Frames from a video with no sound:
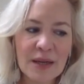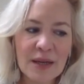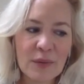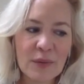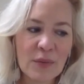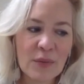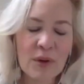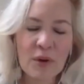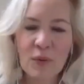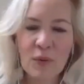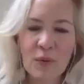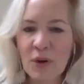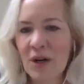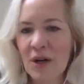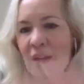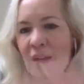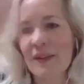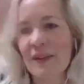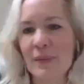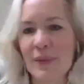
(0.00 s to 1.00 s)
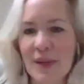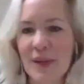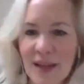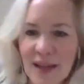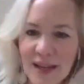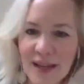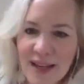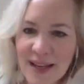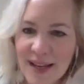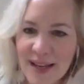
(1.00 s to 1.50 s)
that we want to work on, then we
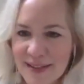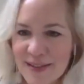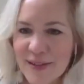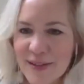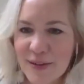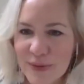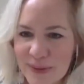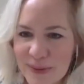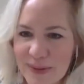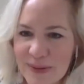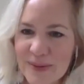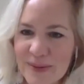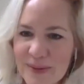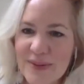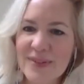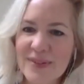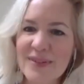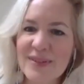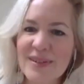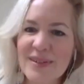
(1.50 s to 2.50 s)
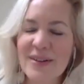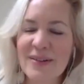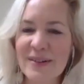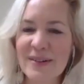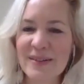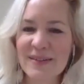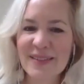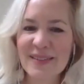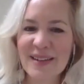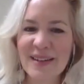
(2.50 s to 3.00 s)
can't get to the growth.
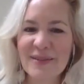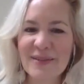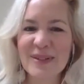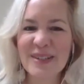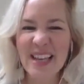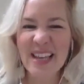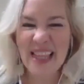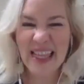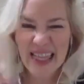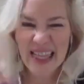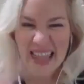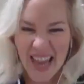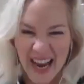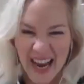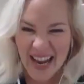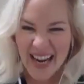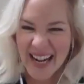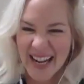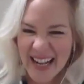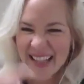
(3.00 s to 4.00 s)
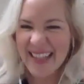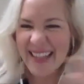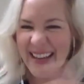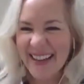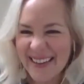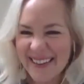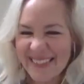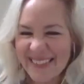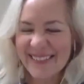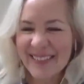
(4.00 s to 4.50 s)
So I would say that, and
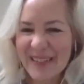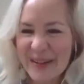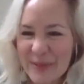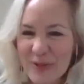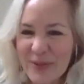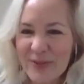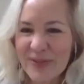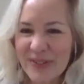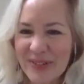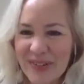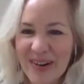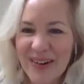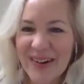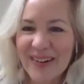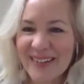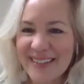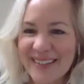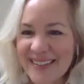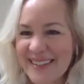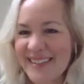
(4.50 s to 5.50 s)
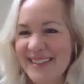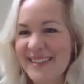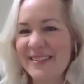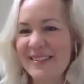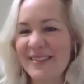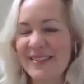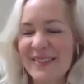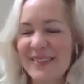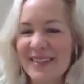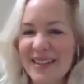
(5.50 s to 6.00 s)
then we move along
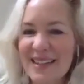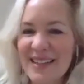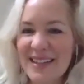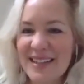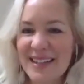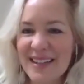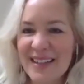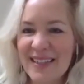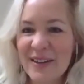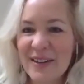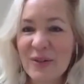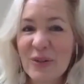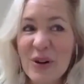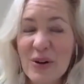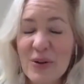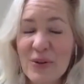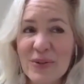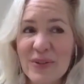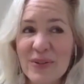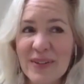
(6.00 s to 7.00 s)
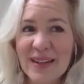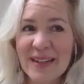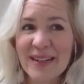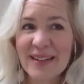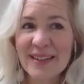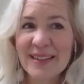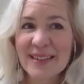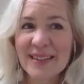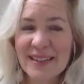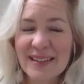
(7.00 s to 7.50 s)
to the growth,
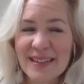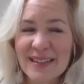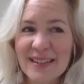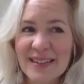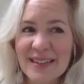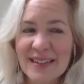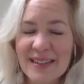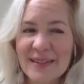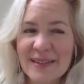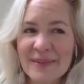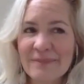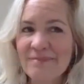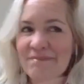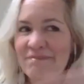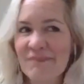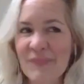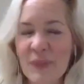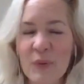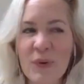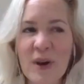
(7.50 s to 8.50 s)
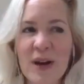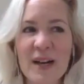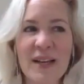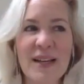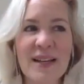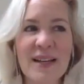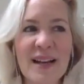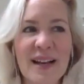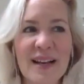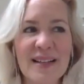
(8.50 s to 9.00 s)
and
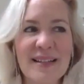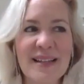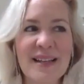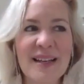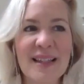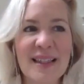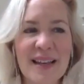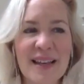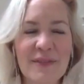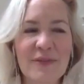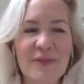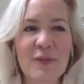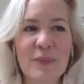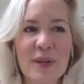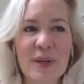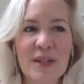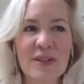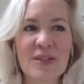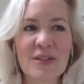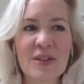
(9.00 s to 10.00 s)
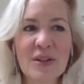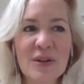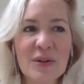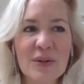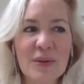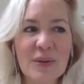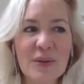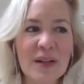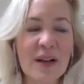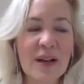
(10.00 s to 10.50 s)
recognizing, I think for me
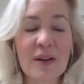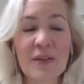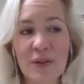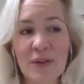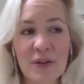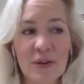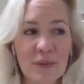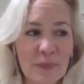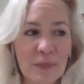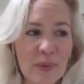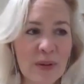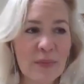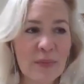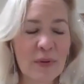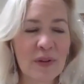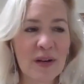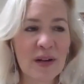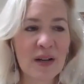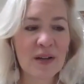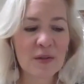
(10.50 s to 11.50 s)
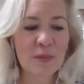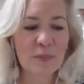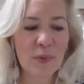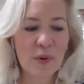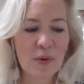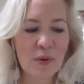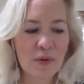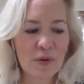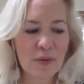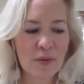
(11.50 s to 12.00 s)
too, and other people that I
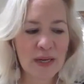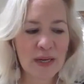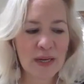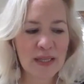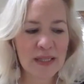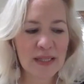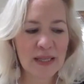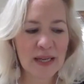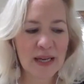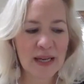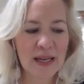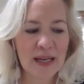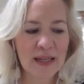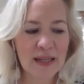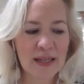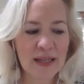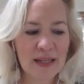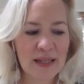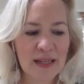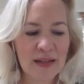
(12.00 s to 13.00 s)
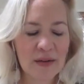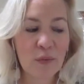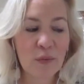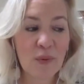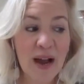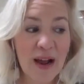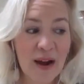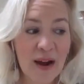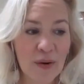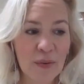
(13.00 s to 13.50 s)
spoke with, like,
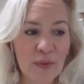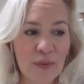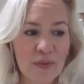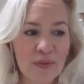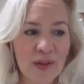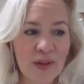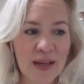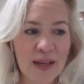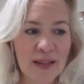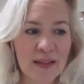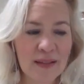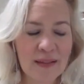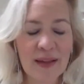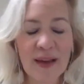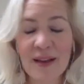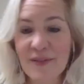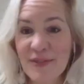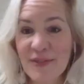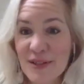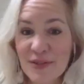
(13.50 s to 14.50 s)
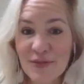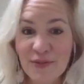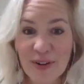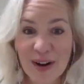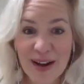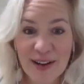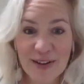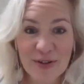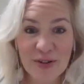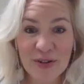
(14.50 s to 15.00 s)
wow, like life is
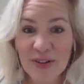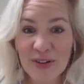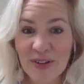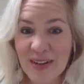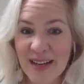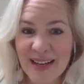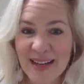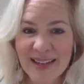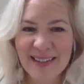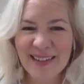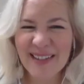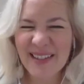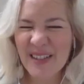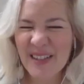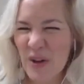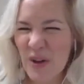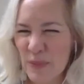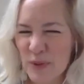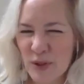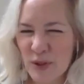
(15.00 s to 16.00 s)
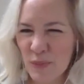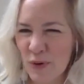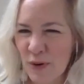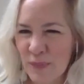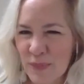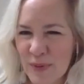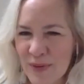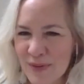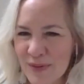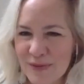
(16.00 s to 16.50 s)
fragile and so much
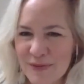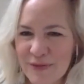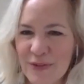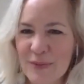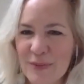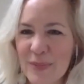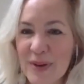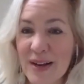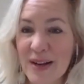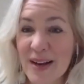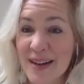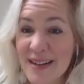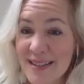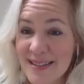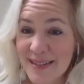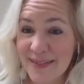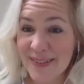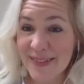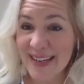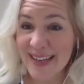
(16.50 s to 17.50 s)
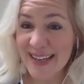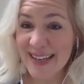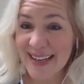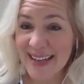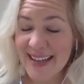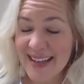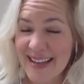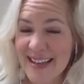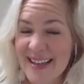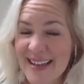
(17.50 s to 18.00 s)
more beautiful because of it.
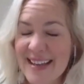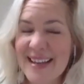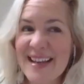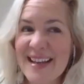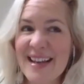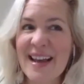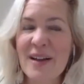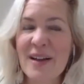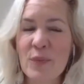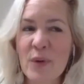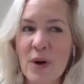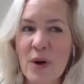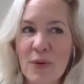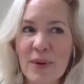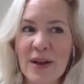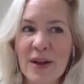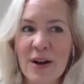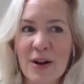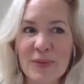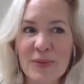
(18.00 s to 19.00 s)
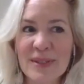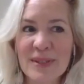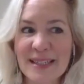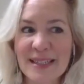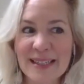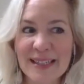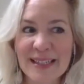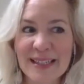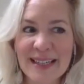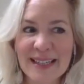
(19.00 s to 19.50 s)
And while we are
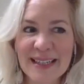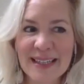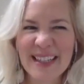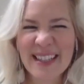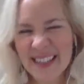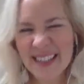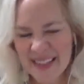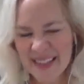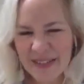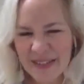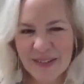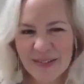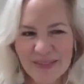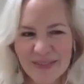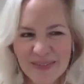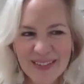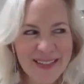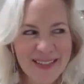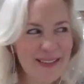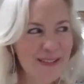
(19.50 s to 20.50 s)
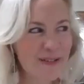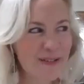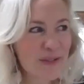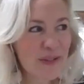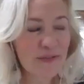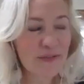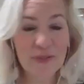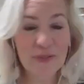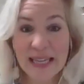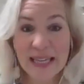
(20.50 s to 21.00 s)
resilient, it's still,
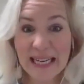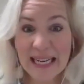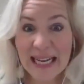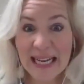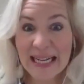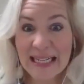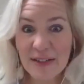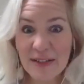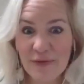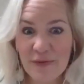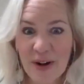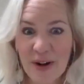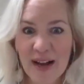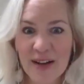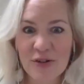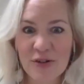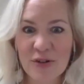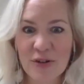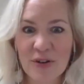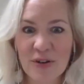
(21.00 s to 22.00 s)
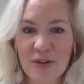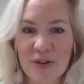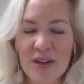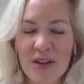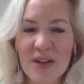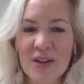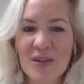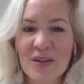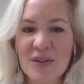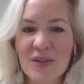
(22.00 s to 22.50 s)
it's fleeting, it's
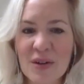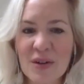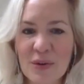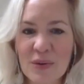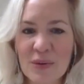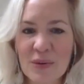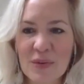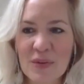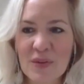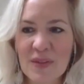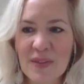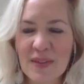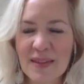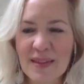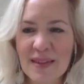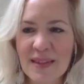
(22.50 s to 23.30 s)
fragile. So